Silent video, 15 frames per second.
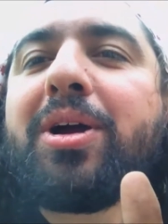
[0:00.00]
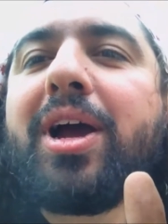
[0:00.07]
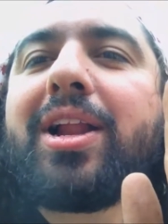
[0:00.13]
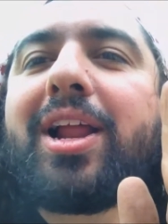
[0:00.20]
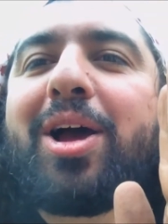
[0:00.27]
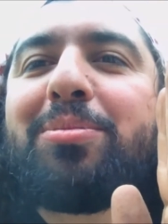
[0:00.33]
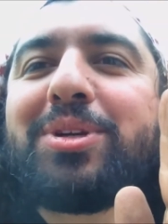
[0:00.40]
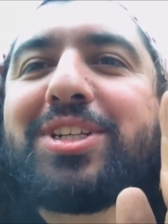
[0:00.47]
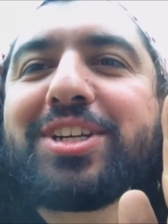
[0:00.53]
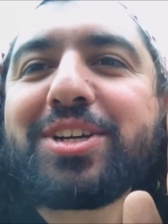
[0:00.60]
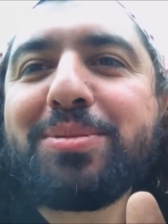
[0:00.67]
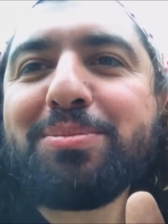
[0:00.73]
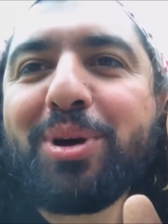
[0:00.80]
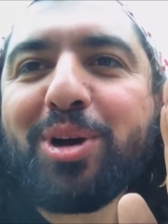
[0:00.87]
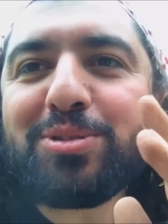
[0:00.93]
Allow me to
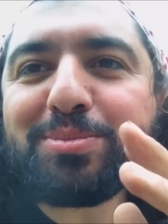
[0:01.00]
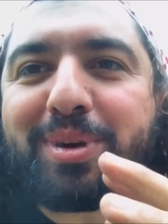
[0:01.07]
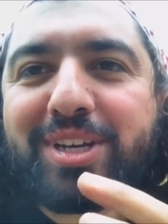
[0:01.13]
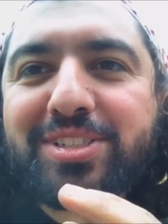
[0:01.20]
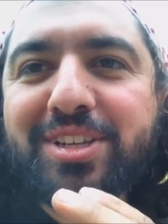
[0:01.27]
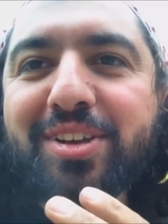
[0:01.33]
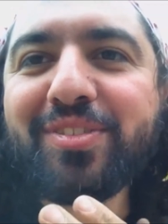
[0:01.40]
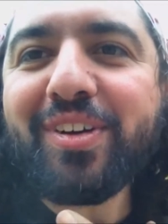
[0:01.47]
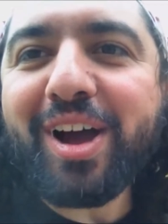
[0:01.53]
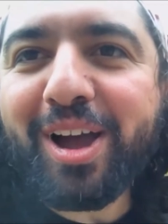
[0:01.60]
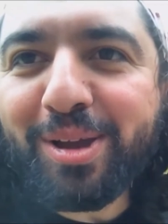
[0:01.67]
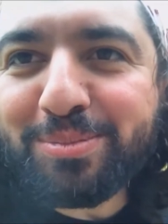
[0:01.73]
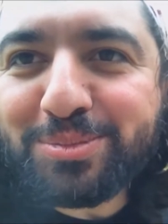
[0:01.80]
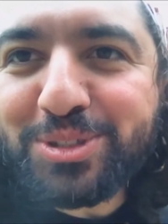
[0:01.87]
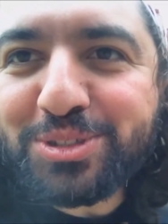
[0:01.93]
compose myself. I
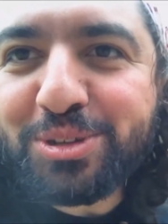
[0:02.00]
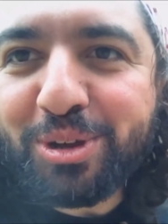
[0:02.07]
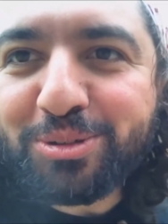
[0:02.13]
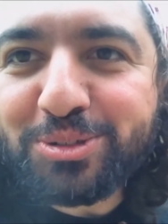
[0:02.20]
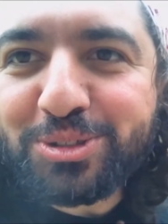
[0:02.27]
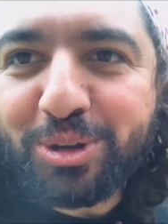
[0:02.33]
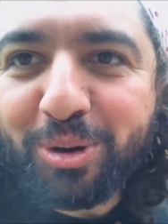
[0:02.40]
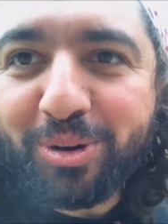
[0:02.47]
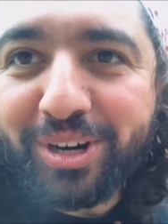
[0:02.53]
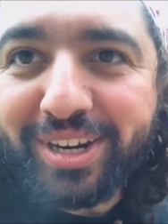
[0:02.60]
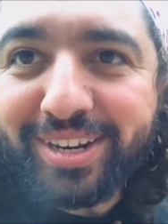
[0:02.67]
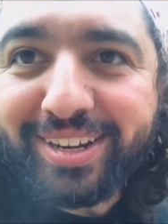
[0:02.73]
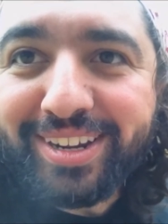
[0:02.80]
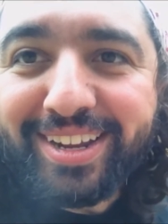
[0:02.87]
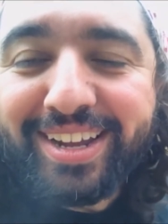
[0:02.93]
am so sorry.